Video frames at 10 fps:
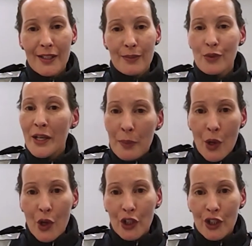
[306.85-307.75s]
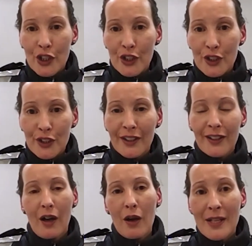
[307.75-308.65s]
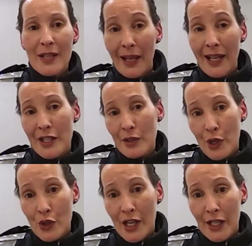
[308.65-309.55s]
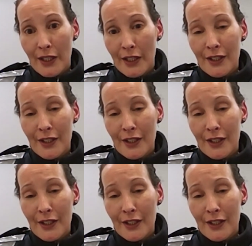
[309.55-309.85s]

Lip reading: read a book, play some music.